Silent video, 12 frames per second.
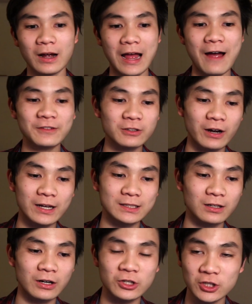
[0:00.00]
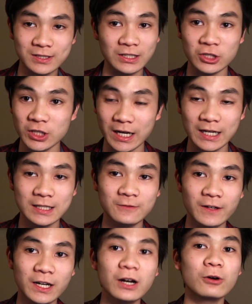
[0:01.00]
after I saw Justin Che's
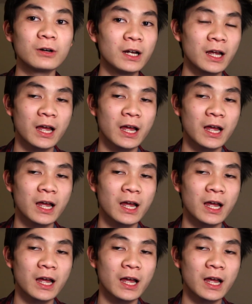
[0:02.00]
video.